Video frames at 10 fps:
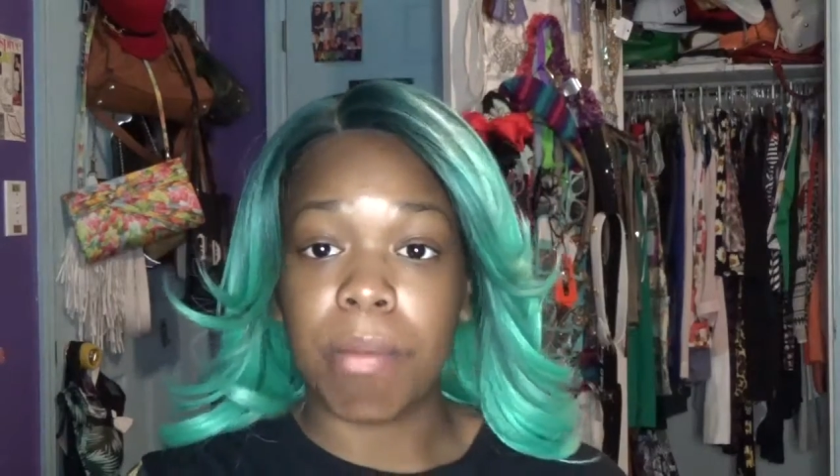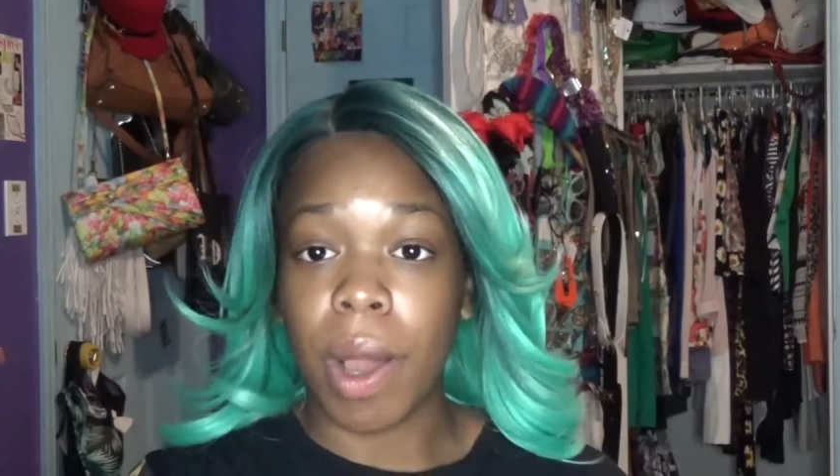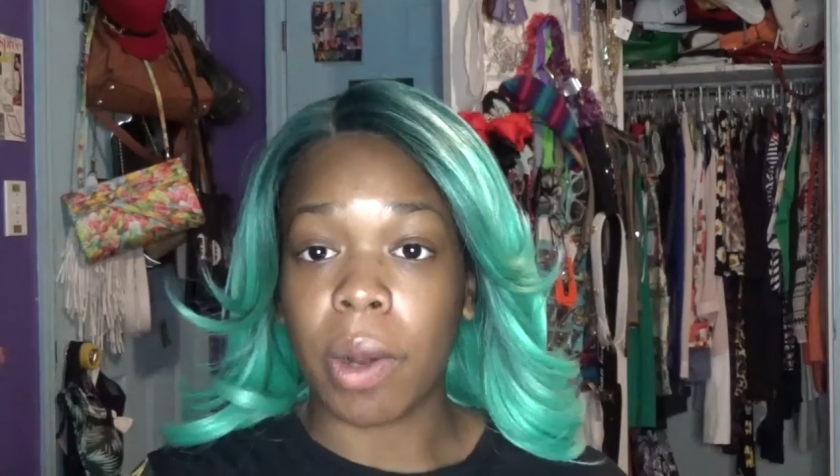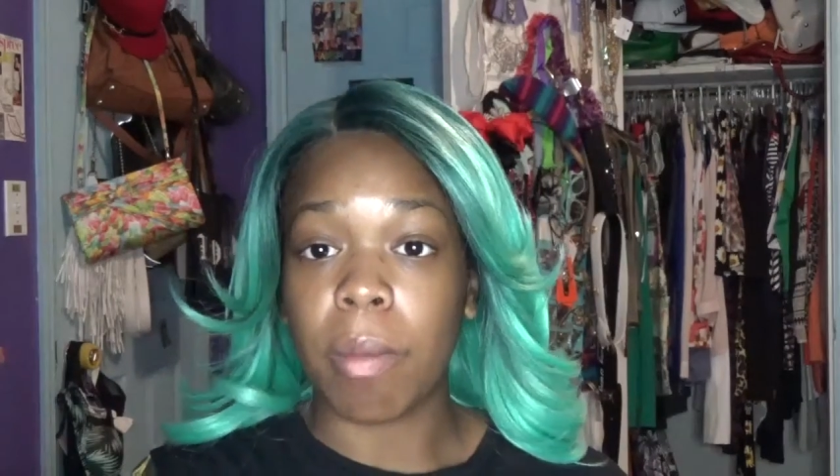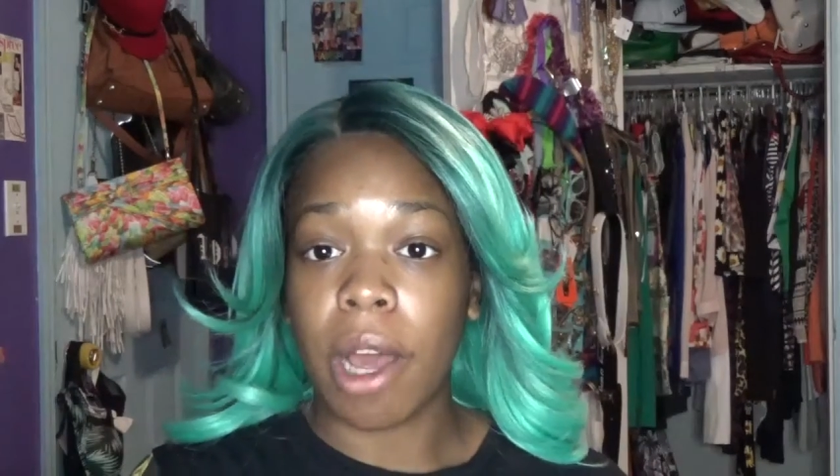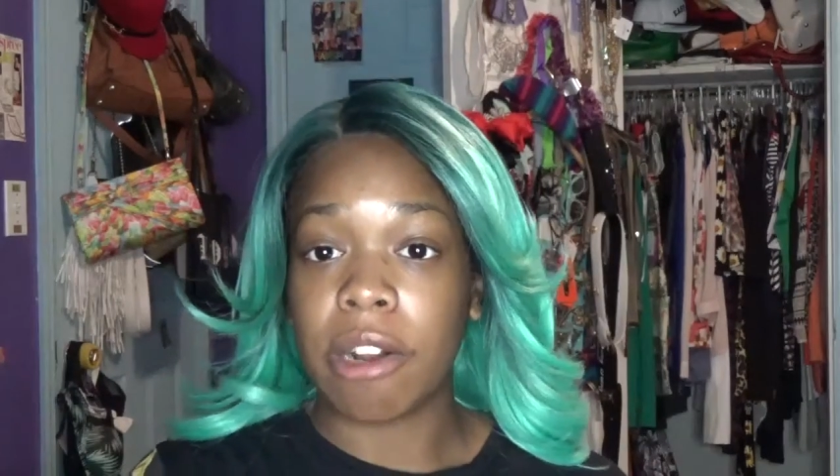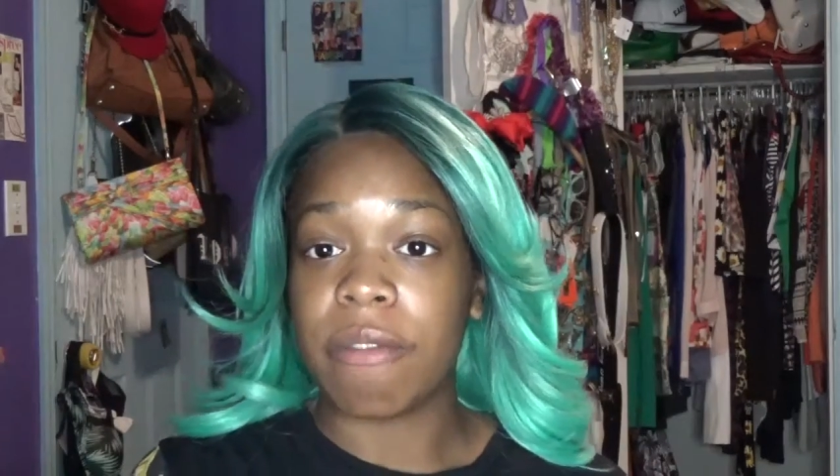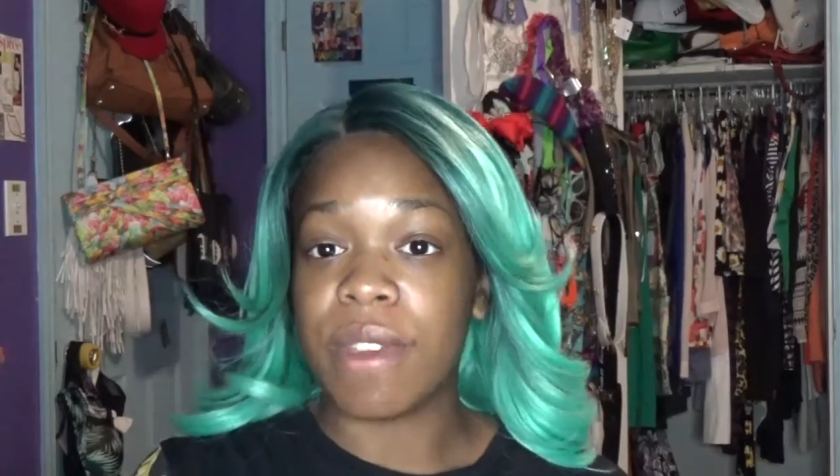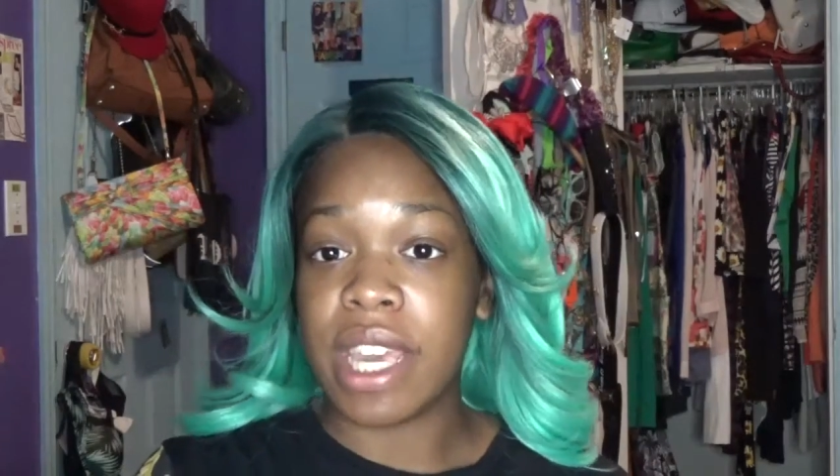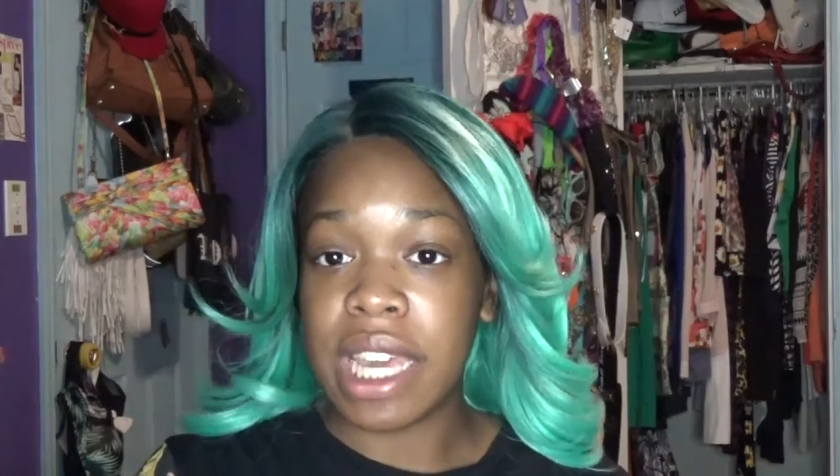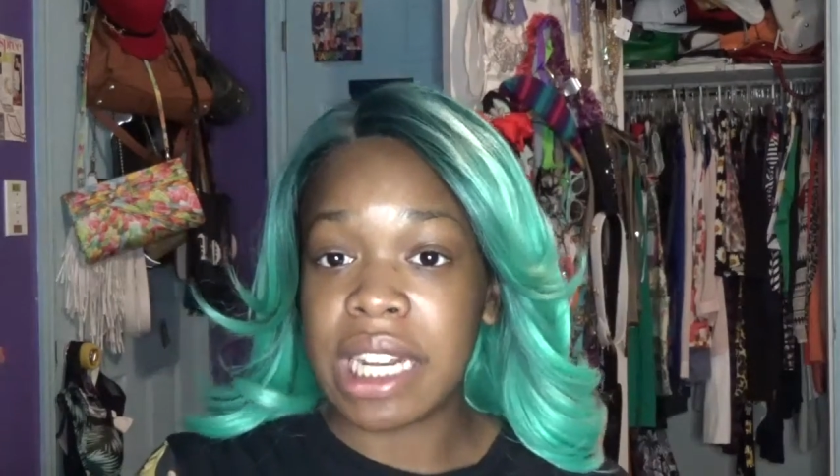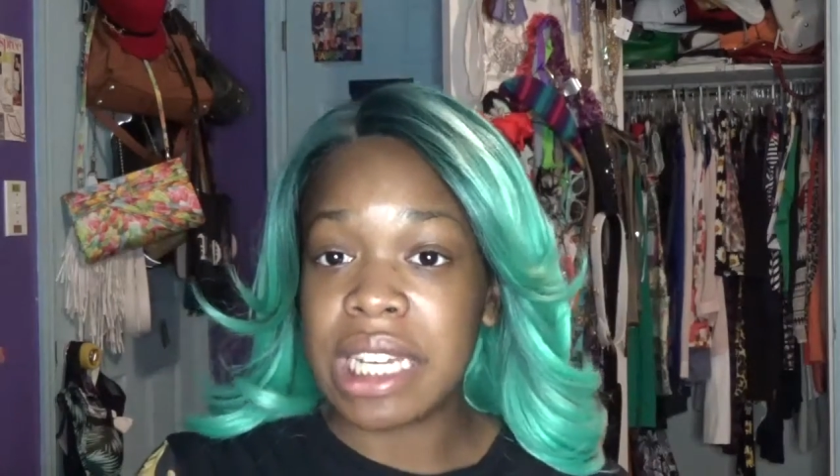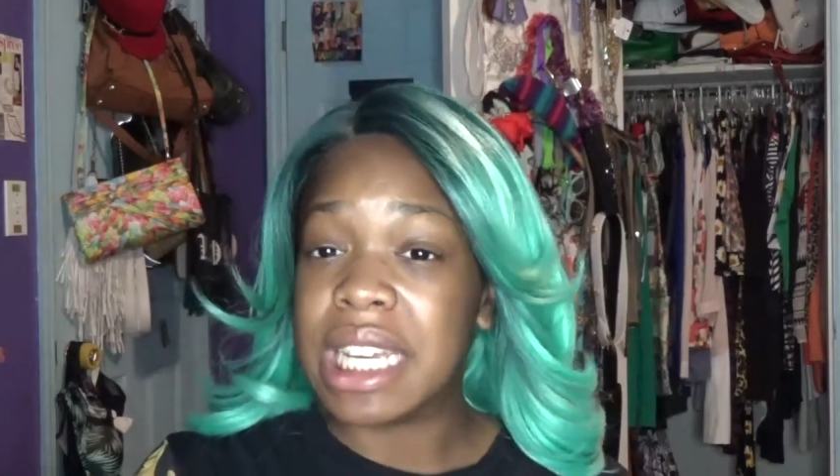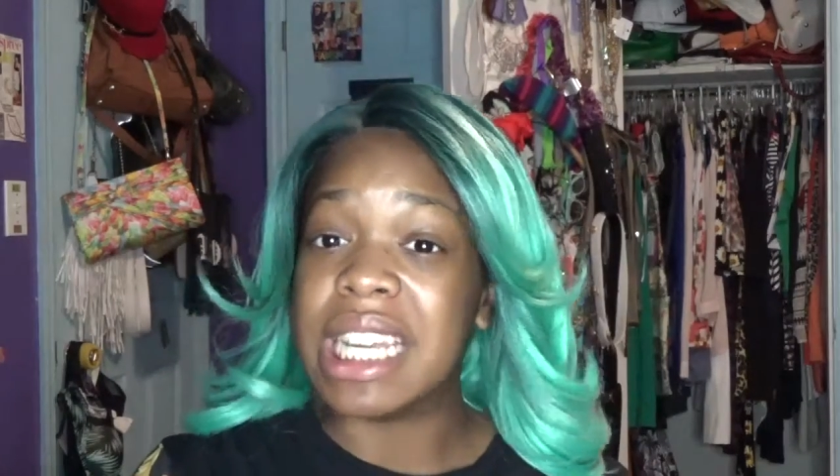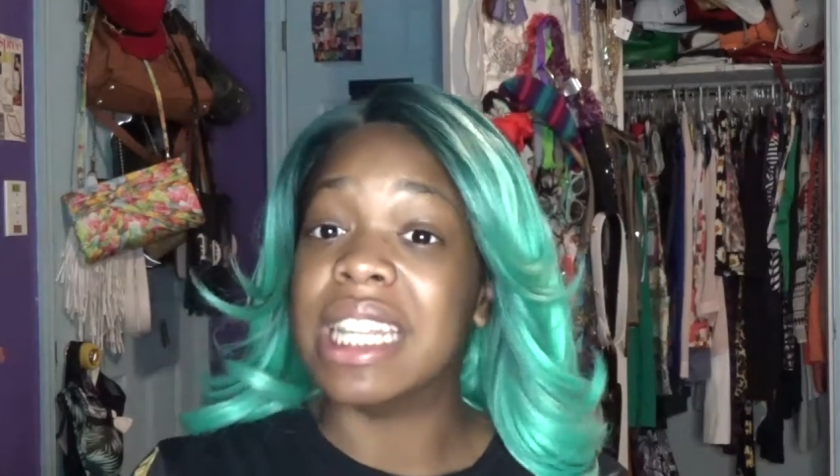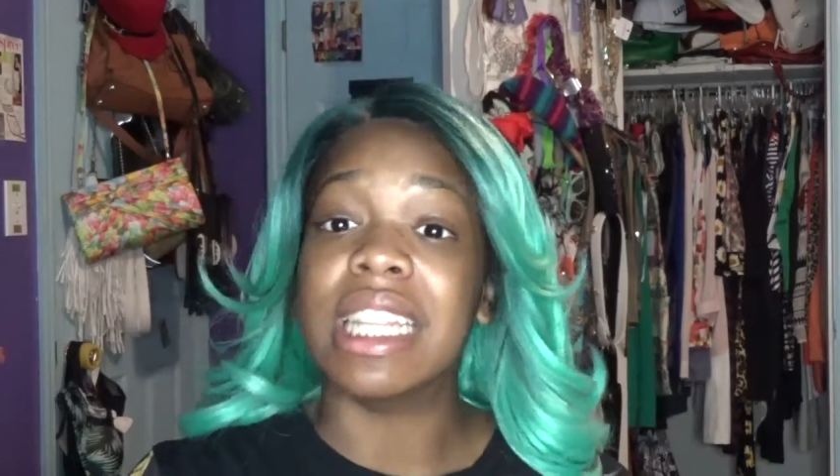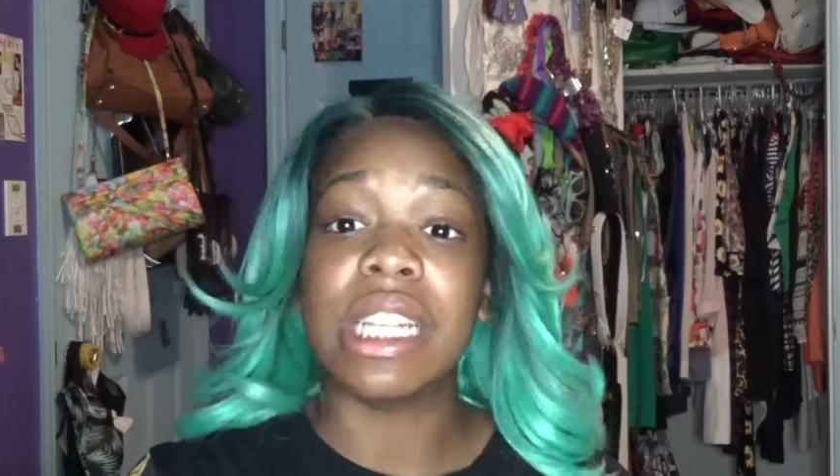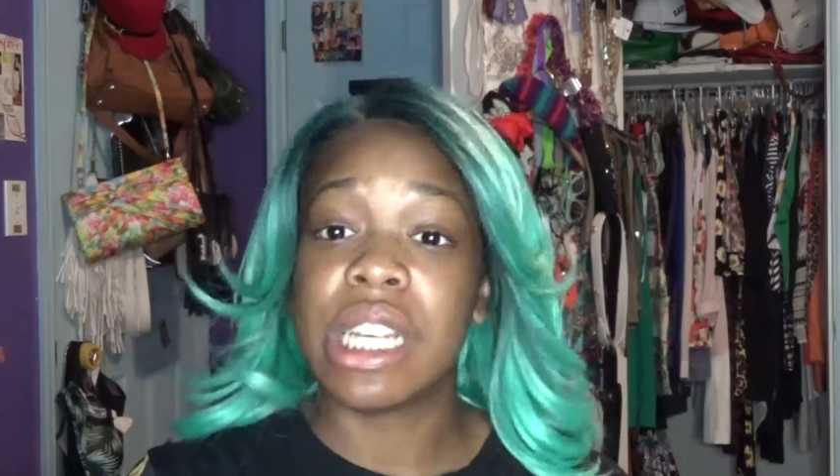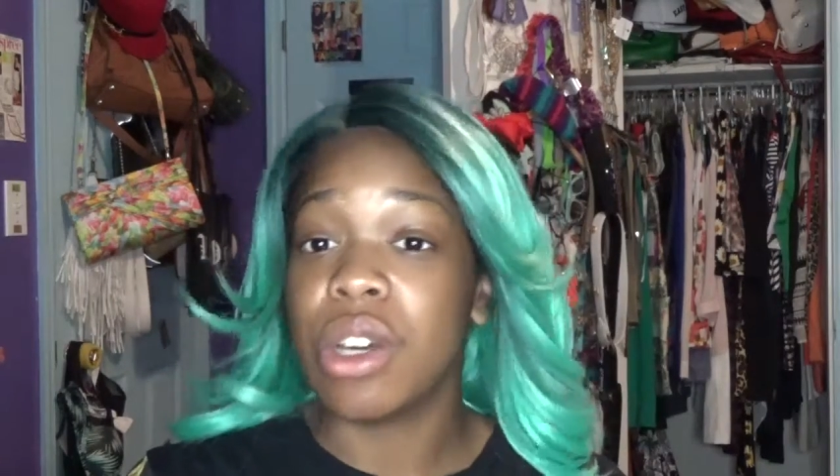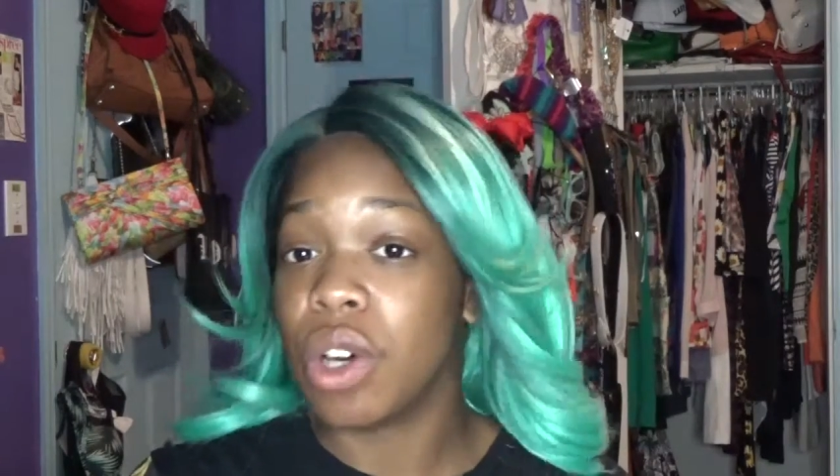Model Vienna in the
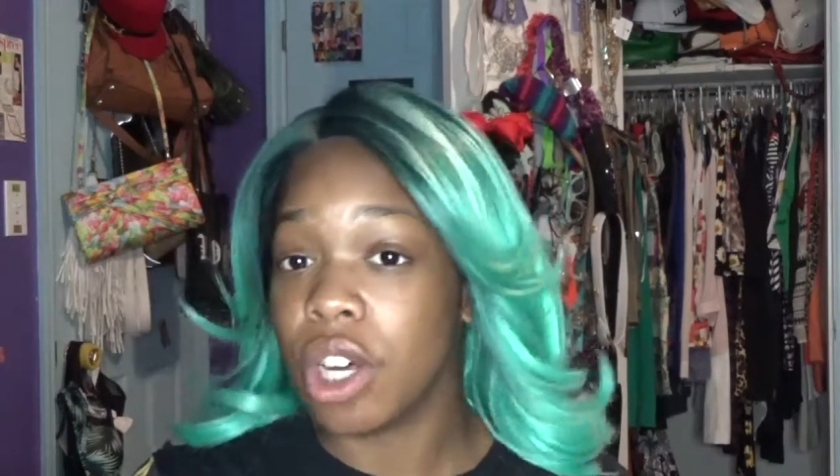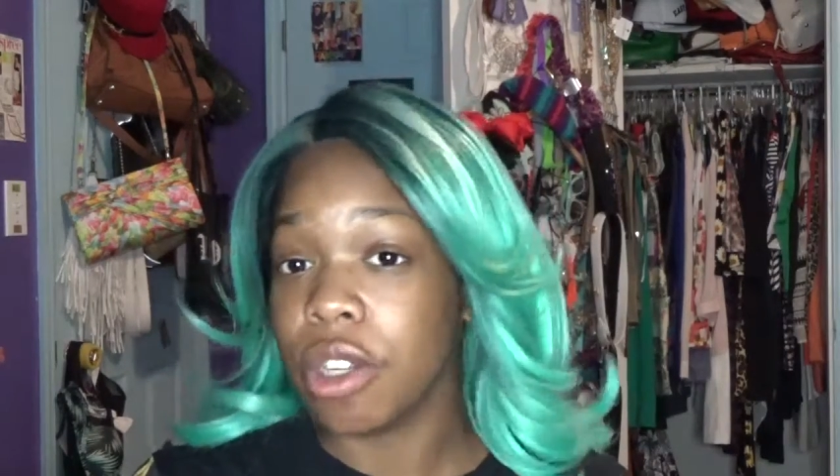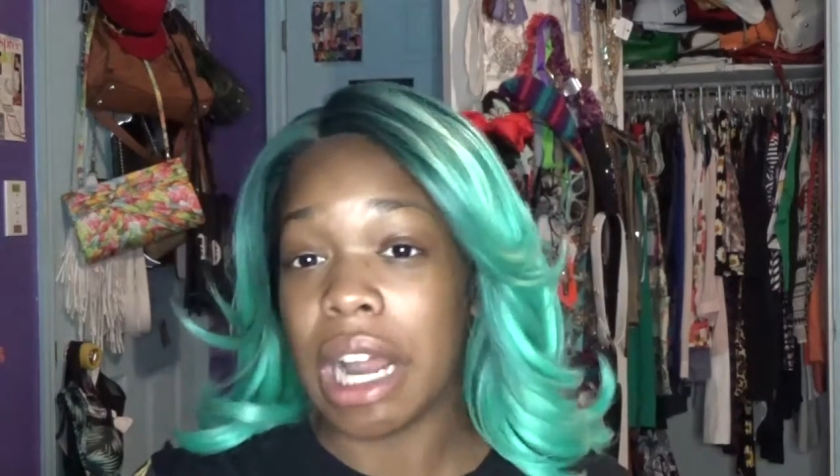teal color.